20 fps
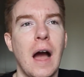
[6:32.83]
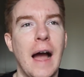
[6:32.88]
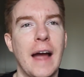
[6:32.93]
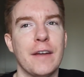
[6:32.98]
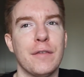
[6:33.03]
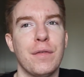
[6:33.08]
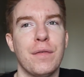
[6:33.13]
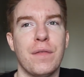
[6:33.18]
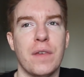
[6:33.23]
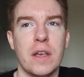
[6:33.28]

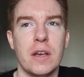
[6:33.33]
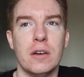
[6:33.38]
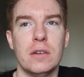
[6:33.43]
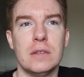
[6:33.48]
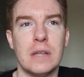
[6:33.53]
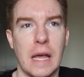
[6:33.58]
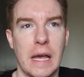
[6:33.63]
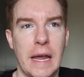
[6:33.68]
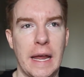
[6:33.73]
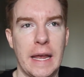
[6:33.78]
I feel
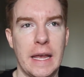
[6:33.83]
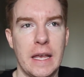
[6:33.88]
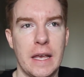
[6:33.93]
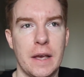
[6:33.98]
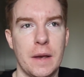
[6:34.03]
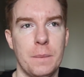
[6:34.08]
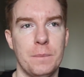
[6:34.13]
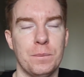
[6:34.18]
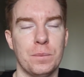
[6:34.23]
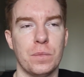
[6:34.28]

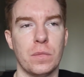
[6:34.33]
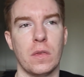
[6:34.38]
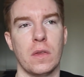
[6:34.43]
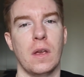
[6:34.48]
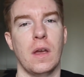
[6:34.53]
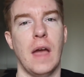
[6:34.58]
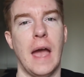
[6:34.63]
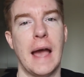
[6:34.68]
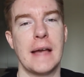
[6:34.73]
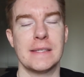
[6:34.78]
like
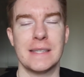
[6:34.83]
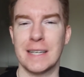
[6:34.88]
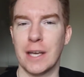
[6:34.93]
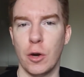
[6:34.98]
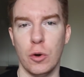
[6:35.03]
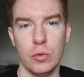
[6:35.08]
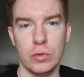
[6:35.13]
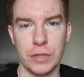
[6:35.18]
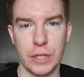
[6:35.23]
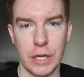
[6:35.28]
as I get
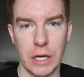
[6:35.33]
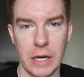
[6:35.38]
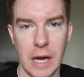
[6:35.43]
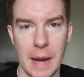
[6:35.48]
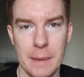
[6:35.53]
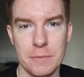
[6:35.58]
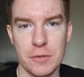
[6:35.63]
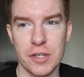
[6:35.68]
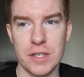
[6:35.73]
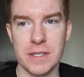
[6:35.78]
older,
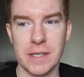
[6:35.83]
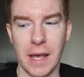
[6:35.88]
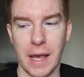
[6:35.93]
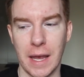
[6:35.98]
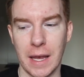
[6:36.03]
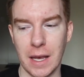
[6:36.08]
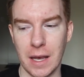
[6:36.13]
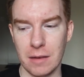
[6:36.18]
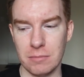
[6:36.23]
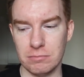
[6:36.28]
I'm just
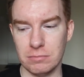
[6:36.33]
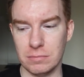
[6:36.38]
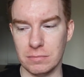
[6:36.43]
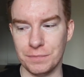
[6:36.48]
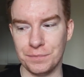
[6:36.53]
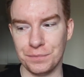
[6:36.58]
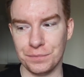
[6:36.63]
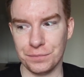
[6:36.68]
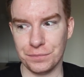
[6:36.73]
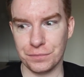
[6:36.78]
like,
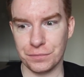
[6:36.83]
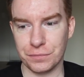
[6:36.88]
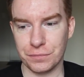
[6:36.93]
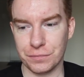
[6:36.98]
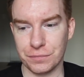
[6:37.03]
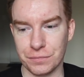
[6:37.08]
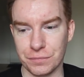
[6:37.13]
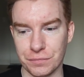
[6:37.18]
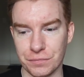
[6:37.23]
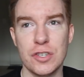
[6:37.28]

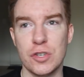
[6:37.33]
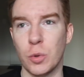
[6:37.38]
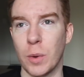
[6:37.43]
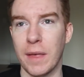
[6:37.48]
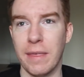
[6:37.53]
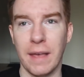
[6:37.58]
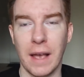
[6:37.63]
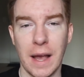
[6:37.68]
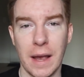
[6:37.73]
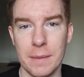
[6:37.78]
do I
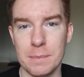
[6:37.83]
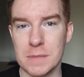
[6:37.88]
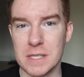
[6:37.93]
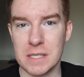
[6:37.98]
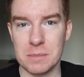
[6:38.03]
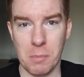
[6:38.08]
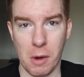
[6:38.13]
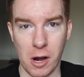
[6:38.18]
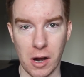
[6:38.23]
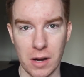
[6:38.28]
think I'm
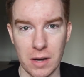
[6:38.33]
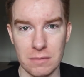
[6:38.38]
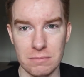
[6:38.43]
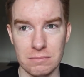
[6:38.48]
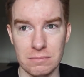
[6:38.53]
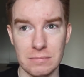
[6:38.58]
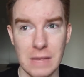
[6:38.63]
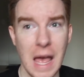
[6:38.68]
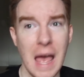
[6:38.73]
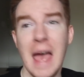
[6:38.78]
smart?
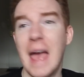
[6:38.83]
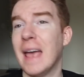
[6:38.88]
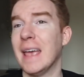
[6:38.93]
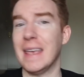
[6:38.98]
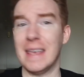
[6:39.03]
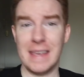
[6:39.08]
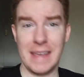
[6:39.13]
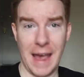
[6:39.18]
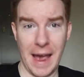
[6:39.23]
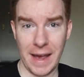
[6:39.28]

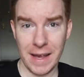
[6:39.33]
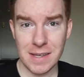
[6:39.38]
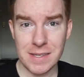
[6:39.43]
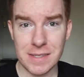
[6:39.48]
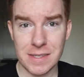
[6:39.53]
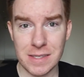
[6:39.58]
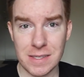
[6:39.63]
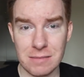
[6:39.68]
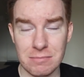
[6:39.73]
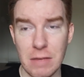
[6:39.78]

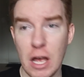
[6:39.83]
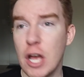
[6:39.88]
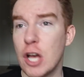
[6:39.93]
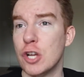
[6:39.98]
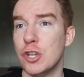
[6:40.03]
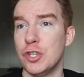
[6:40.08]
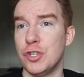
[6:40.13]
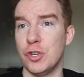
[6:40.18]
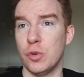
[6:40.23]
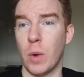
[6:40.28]
Yes.
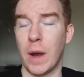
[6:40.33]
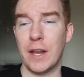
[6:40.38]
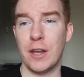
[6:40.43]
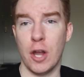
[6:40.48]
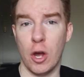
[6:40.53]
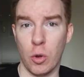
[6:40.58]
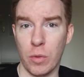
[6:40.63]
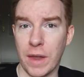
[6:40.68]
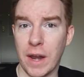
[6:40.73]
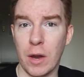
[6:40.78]
Do I
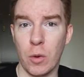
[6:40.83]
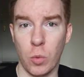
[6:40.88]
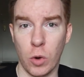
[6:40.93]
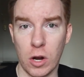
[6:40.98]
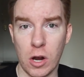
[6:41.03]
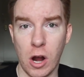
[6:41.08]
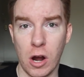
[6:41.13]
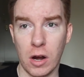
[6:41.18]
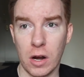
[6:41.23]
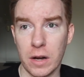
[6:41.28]
know that I
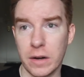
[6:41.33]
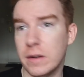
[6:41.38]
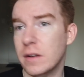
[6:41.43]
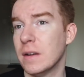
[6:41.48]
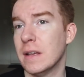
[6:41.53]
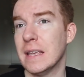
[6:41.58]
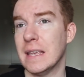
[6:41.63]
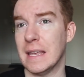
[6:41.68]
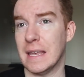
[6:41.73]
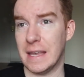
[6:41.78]
work
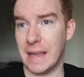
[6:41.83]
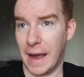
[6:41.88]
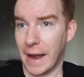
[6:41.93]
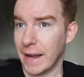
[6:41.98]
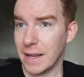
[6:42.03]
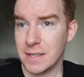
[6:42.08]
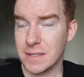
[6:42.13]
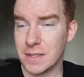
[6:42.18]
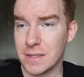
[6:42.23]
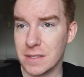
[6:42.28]
hard?
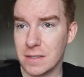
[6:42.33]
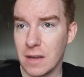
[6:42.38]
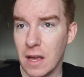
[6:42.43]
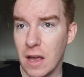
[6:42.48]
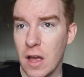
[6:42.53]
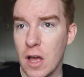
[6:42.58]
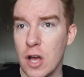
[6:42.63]
Yes.